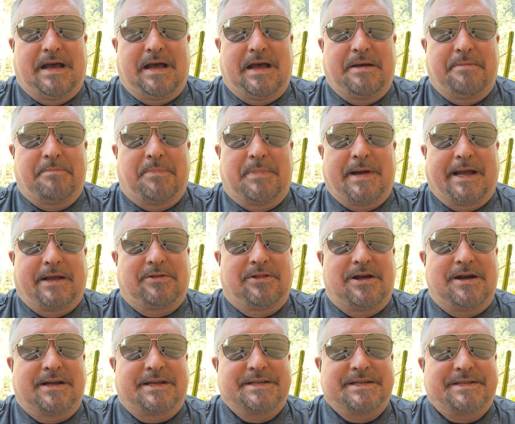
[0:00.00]
my
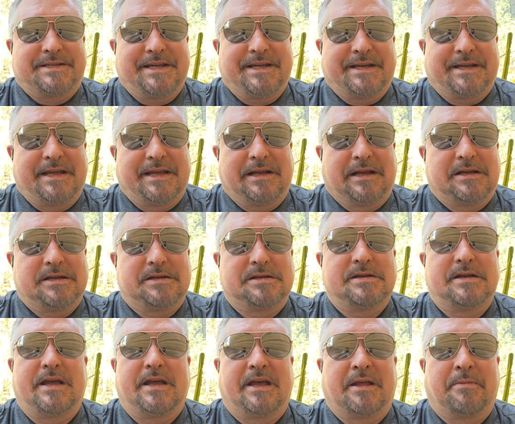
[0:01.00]
clock is ticking
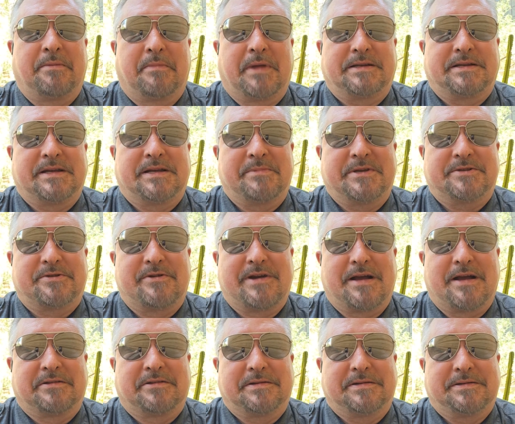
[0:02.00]
and my tummy's
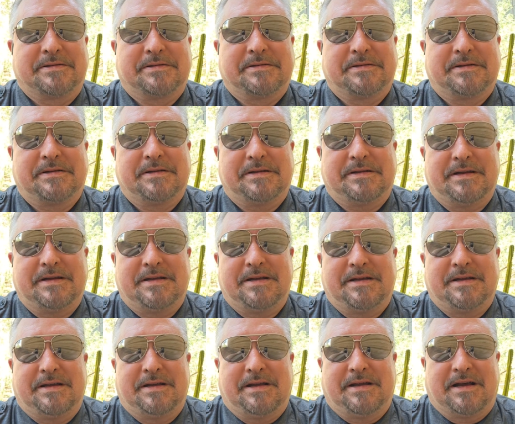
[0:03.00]
growling.
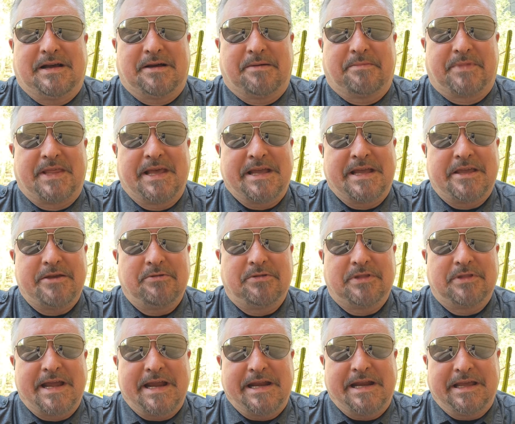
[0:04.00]
Thank you,
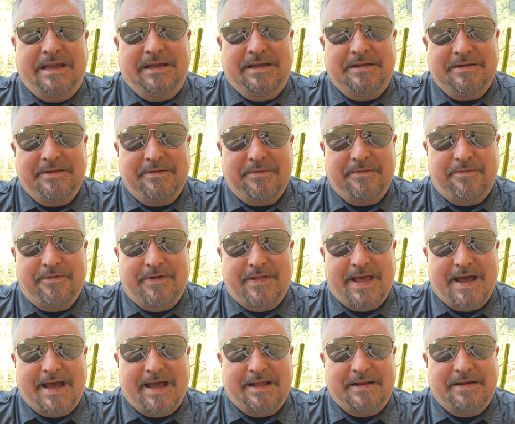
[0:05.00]
Lainey, for
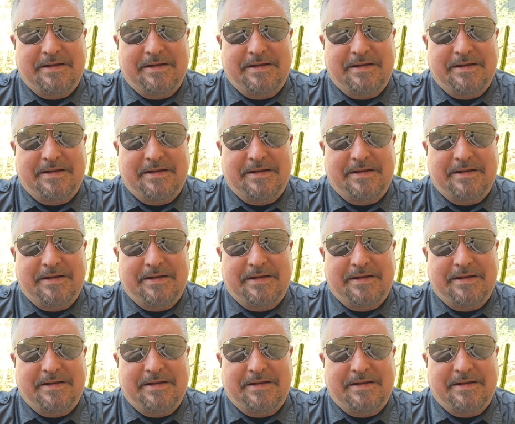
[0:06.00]
that.